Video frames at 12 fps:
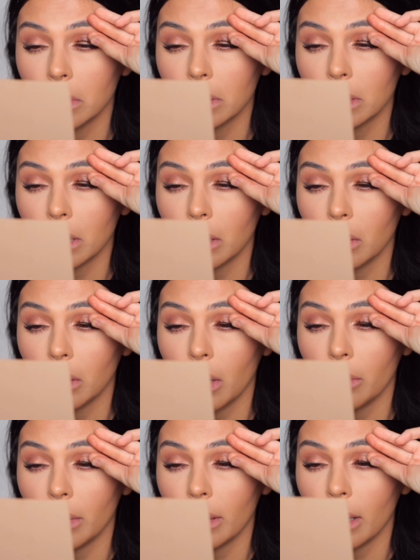just going to
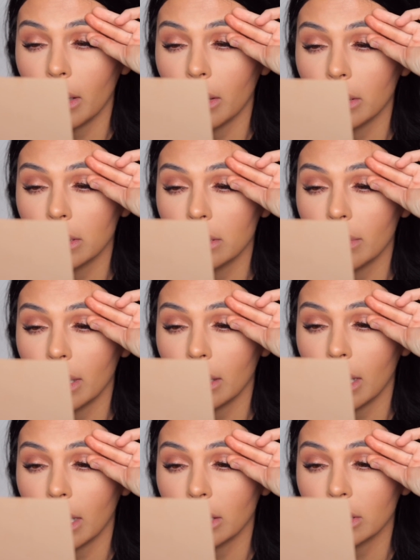lower that onto my
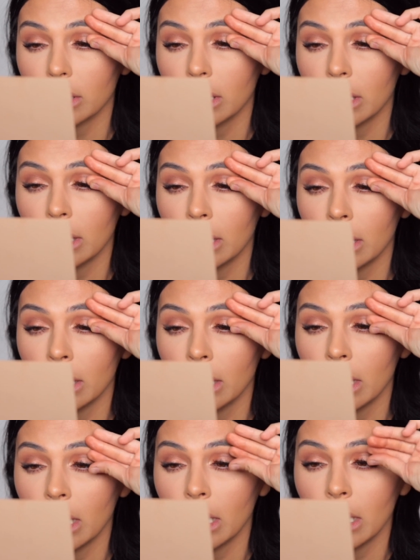lash
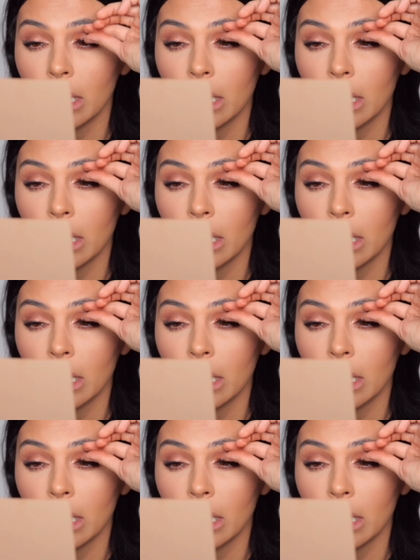line.